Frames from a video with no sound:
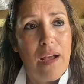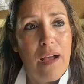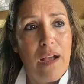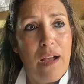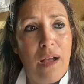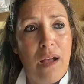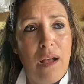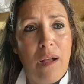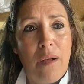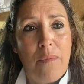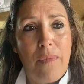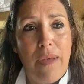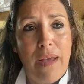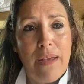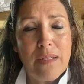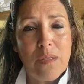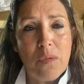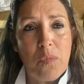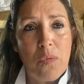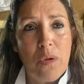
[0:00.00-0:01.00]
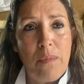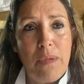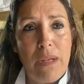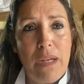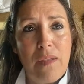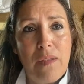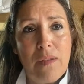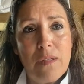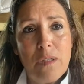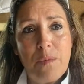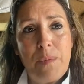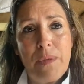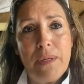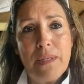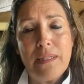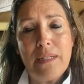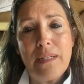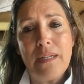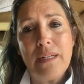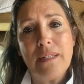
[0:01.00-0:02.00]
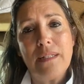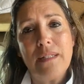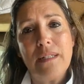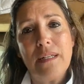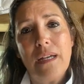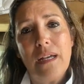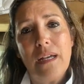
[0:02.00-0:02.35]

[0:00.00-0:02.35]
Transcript: As a woman in this business,